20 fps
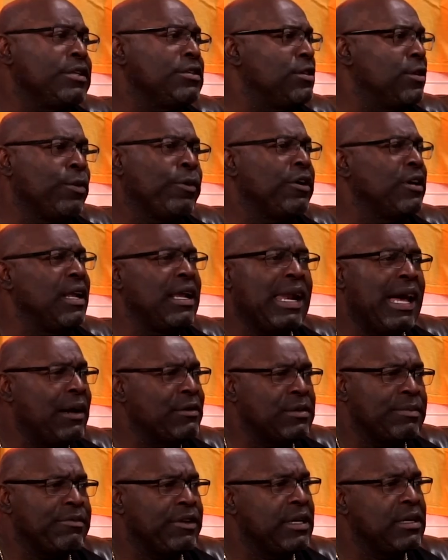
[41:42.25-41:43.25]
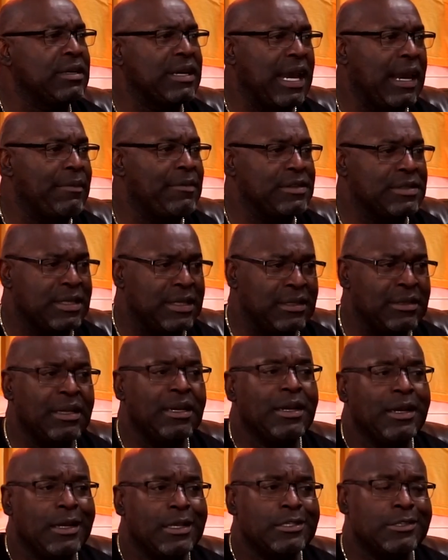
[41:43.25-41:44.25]
You weren't allowed to bring cameras in.
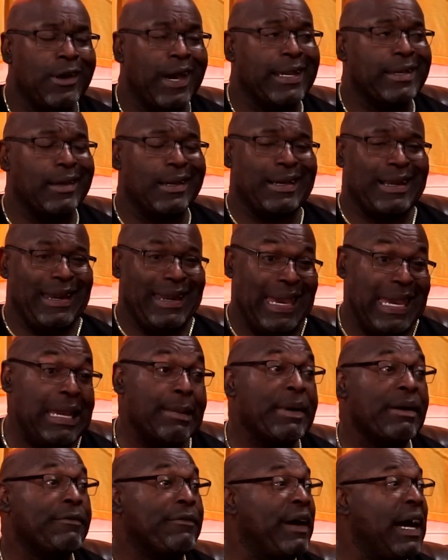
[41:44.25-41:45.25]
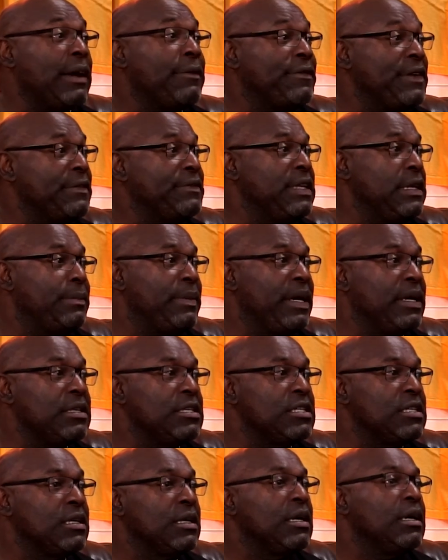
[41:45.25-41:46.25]
So I could claim a 550
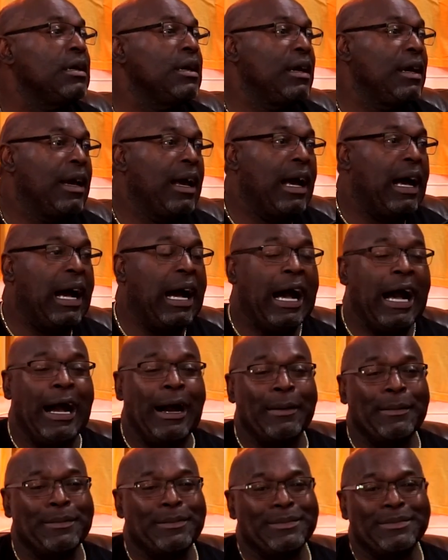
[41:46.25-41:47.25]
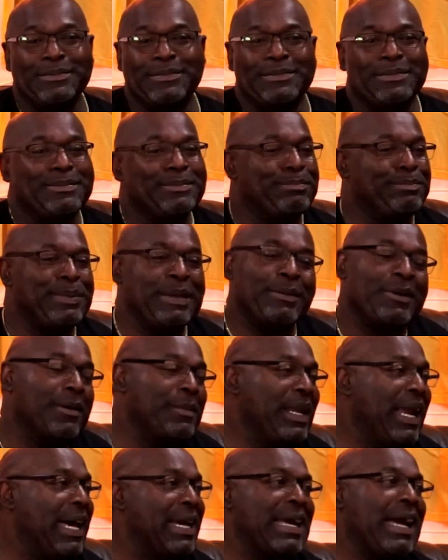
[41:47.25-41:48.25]
bench. People gonna
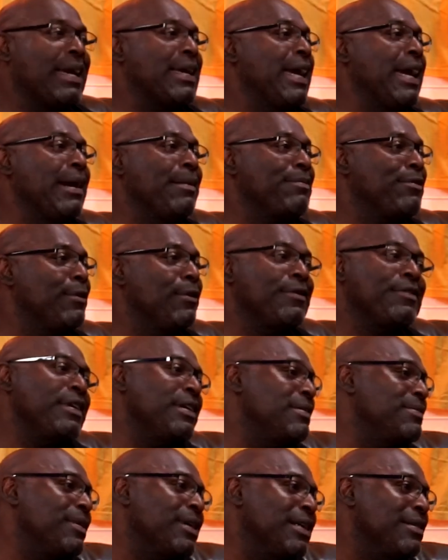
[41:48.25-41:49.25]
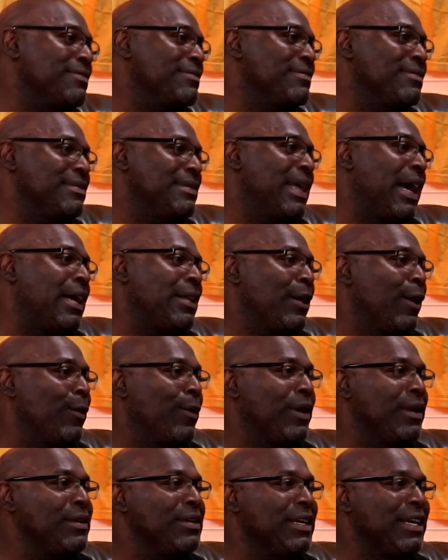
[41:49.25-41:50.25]
be like, I can't prove it, but I know
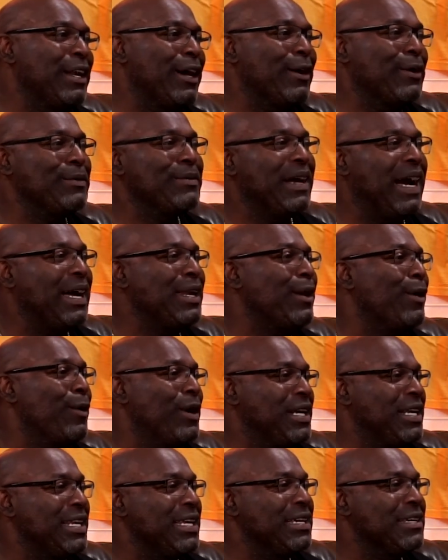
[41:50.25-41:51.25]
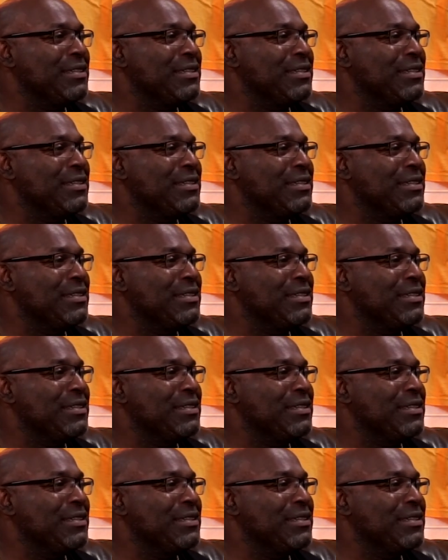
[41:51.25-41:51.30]
what it is.